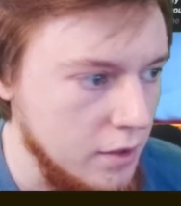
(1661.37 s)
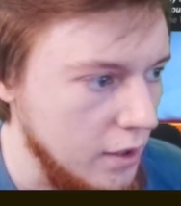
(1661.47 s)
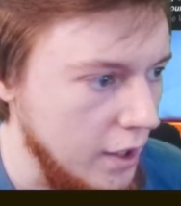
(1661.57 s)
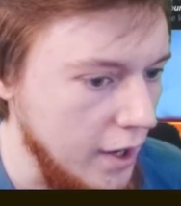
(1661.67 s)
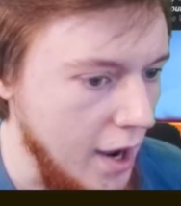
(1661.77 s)

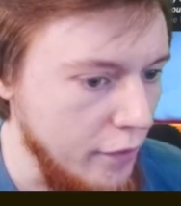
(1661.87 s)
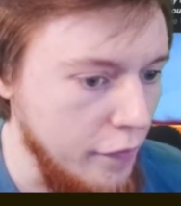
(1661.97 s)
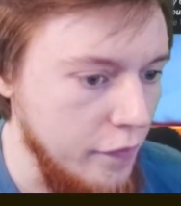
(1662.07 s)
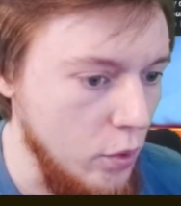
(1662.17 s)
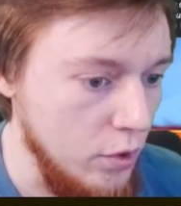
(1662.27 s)
I have a
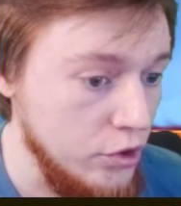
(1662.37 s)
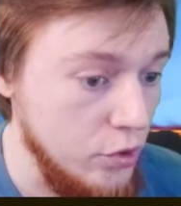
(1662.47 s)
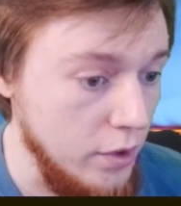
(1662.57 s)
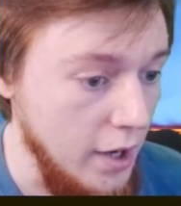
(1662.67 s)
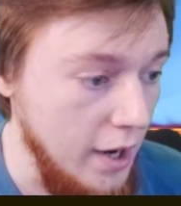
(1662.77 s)
4
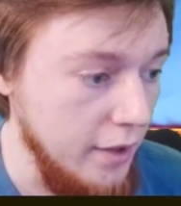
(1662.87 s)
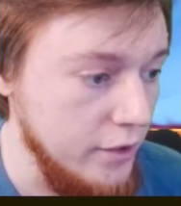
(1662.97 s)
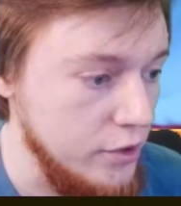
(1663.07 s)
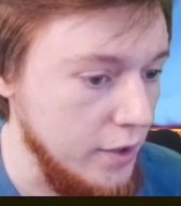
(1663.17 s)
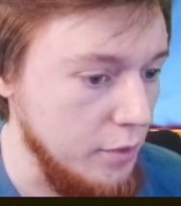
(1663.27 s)
store an island,
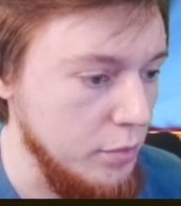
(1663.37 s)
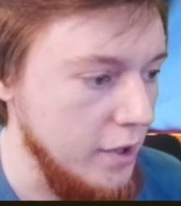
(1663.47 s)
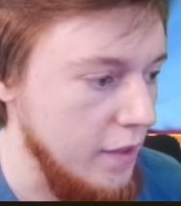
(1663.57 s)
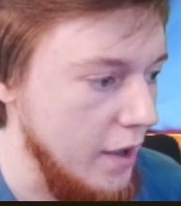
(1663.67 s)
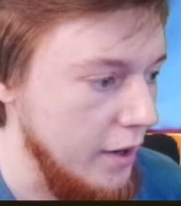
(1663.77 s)
so I can
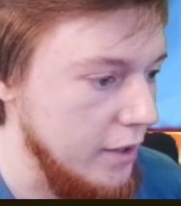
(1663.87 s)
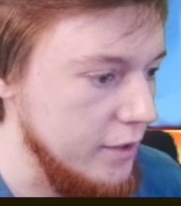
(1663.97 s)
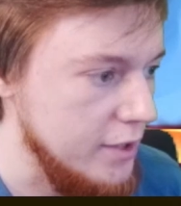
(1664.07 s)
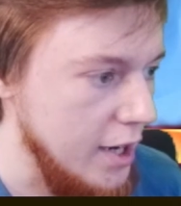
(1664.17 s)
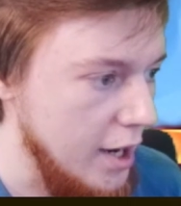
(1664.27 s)
play that
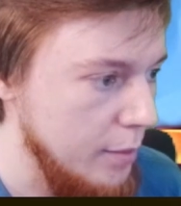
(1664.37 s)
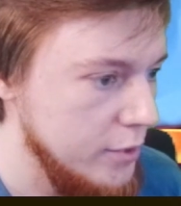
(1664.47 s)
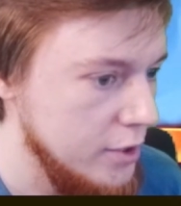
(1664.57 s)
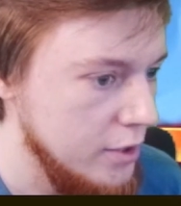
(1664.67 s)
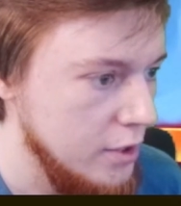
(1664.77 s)

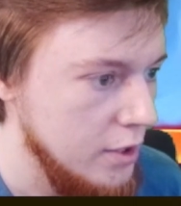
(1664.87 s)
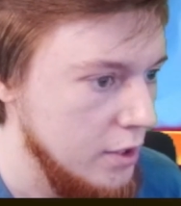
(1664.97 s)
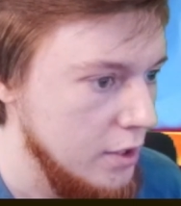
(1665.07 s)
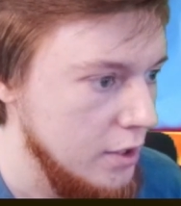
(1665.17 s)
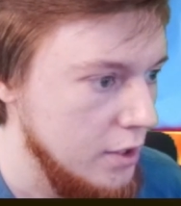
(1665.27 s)
untapped.
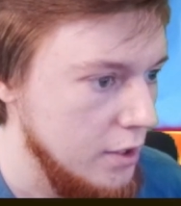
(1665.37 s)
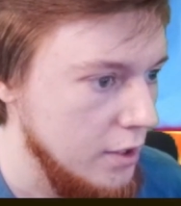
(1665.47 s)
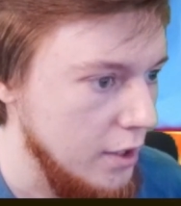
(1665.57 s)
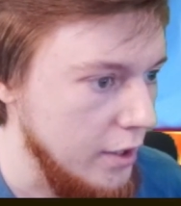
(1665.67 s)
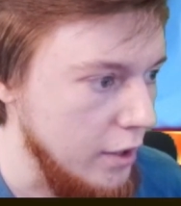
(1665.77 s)

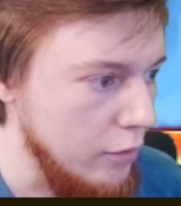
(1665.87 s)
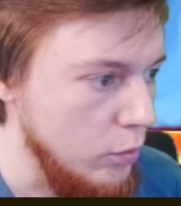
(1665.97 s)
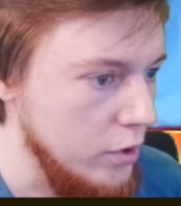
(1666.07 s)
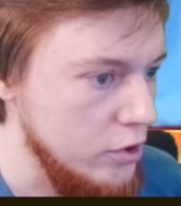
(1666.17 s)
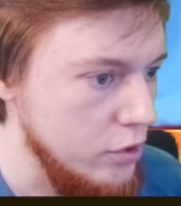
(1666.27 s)
I have
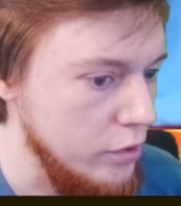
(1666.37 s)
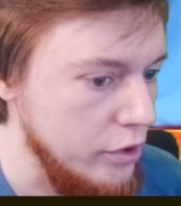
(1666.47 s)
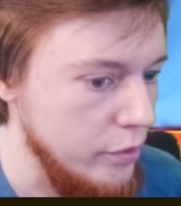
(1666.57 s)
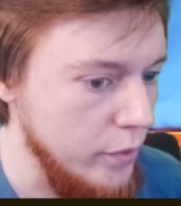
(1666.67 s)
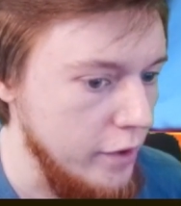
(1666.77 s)
1, 2,
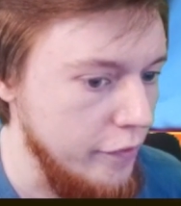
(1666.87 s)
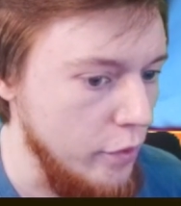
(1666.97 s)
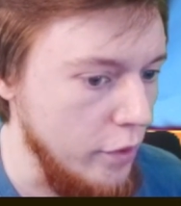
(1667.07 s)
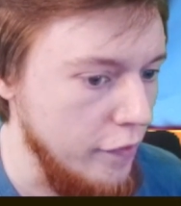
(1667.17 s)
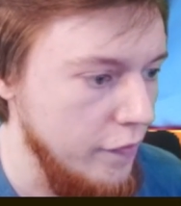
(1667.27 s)
3,
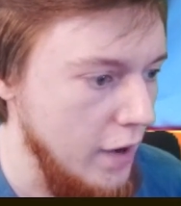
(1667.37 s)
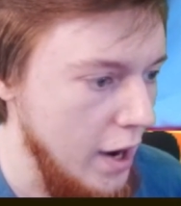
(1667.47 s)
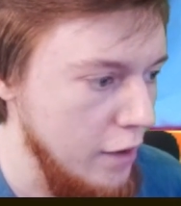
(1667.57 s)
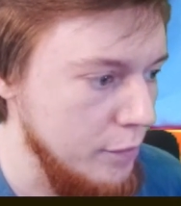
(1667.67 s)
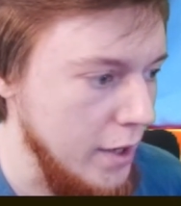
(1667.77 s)
4,
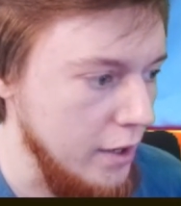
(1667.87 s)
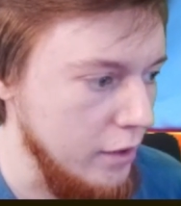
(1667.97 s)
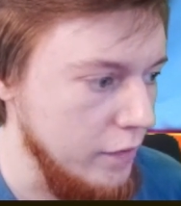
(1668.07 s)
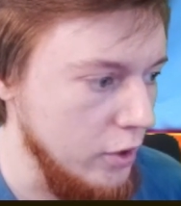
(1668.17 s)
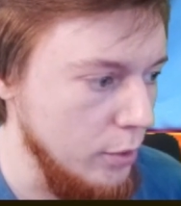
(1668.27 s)
5 mana
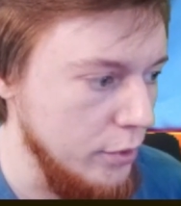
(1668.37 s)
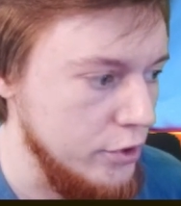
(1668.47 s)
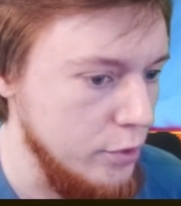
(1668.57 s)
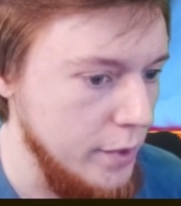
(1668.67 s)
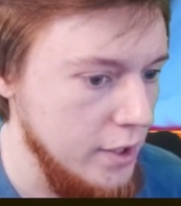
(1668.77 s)
available
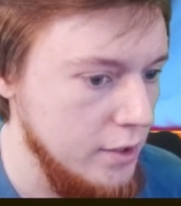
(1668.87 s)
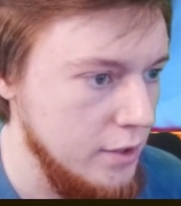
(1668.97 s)
to me.